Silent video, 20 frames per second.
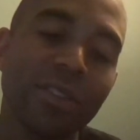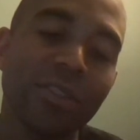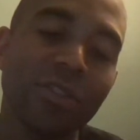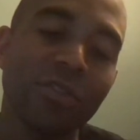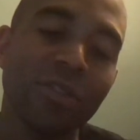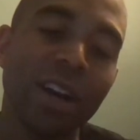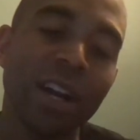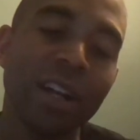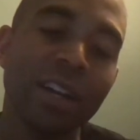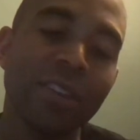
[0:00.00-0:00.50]

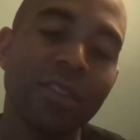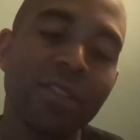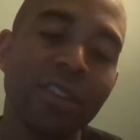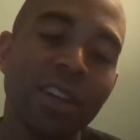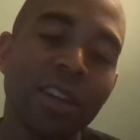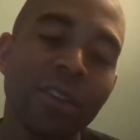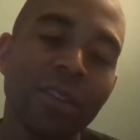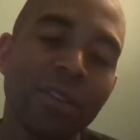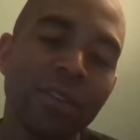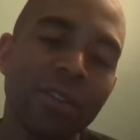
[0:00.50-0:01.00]
tried to
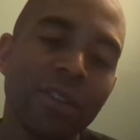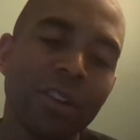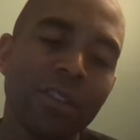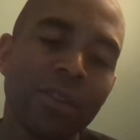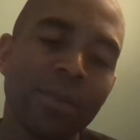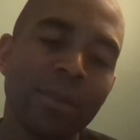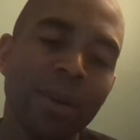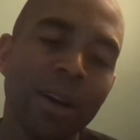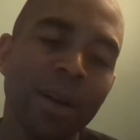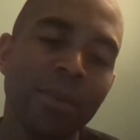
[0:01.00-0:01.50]
say, he talked
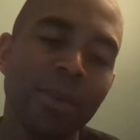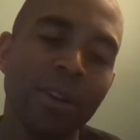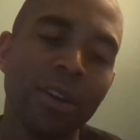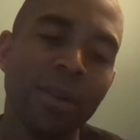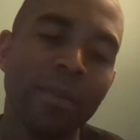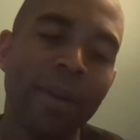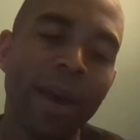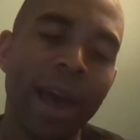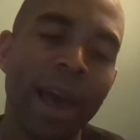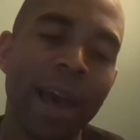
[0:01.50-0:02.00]
to your mom to
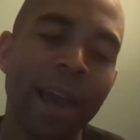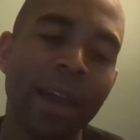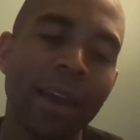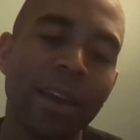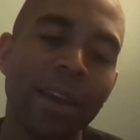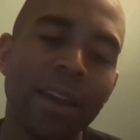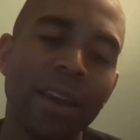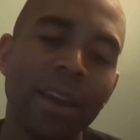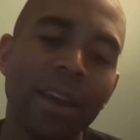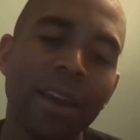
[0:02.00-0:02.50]
come
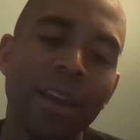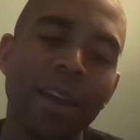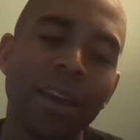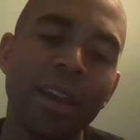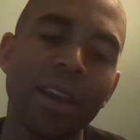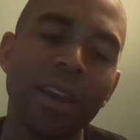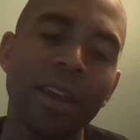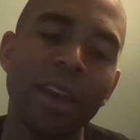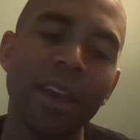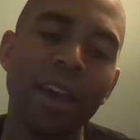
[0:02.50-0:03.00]
back.
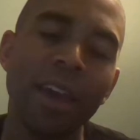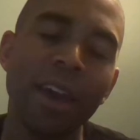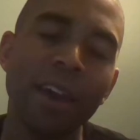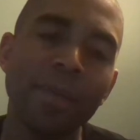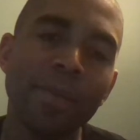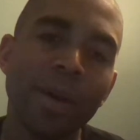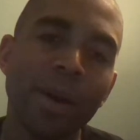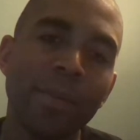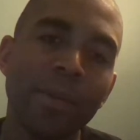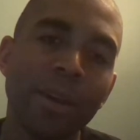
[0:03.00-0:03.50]
I
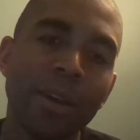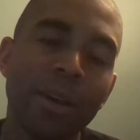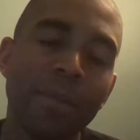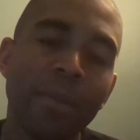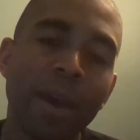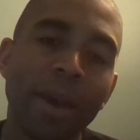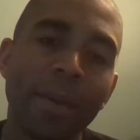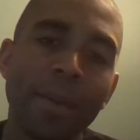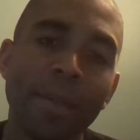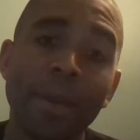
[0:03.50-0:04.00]
asked my mom to come
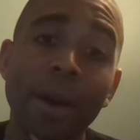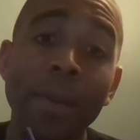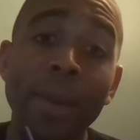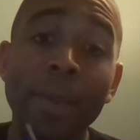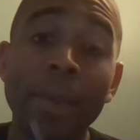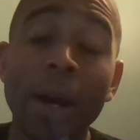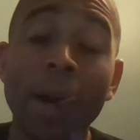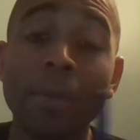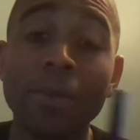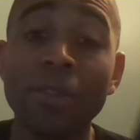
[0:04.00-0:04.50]
back. My
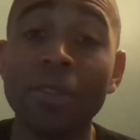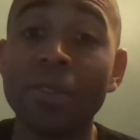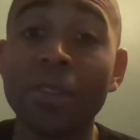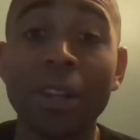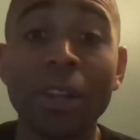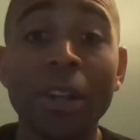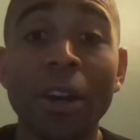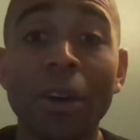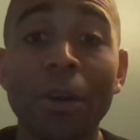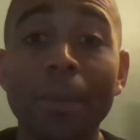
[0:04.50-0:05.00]
mom still
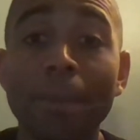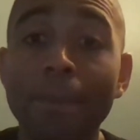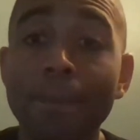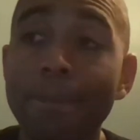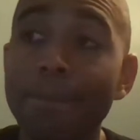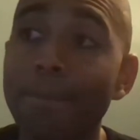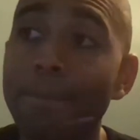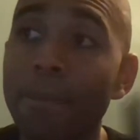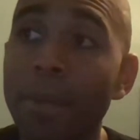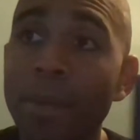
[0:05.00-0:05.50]
said no.
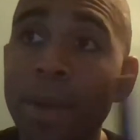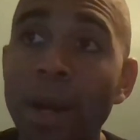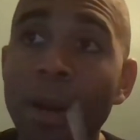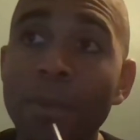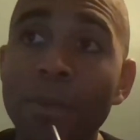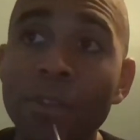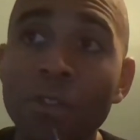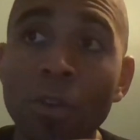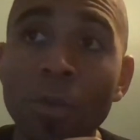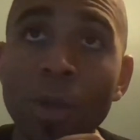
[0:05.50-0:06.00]
My mom
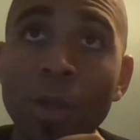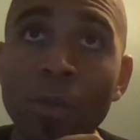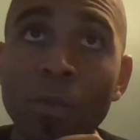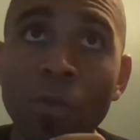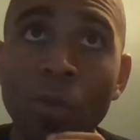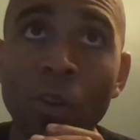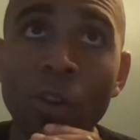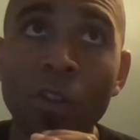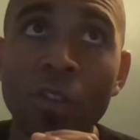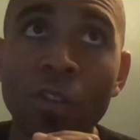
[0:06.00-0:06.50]
has told me
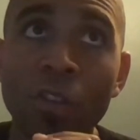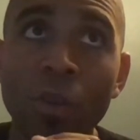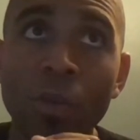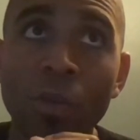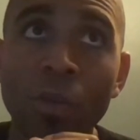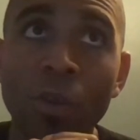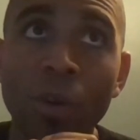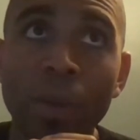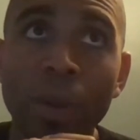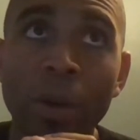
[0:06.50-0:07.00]
once no
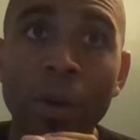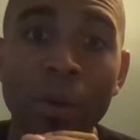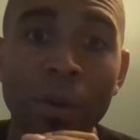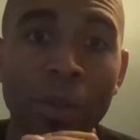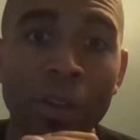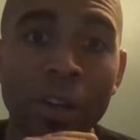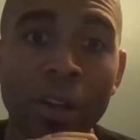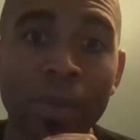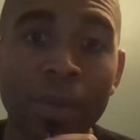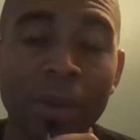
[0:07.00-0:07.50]
before about going to
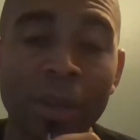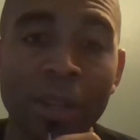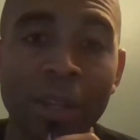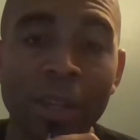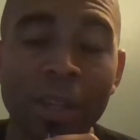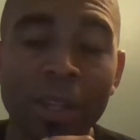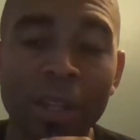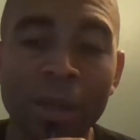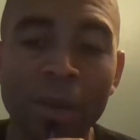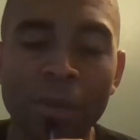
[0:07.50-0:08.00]

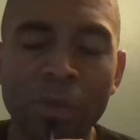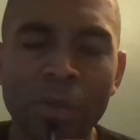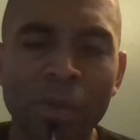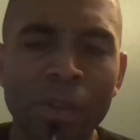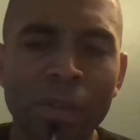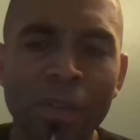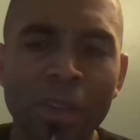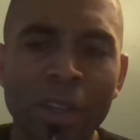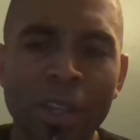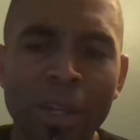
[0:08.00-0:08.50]
therapy. I was
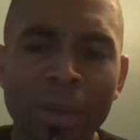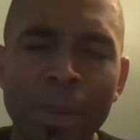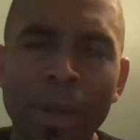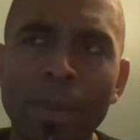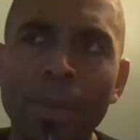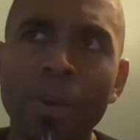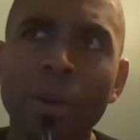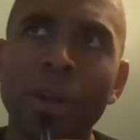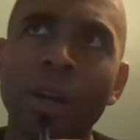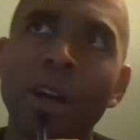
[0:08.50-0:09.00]
15. I
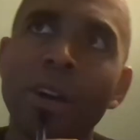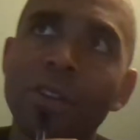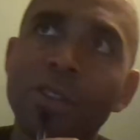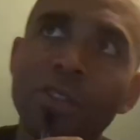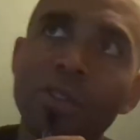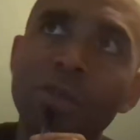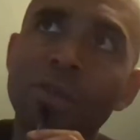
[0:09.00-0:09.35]
remember she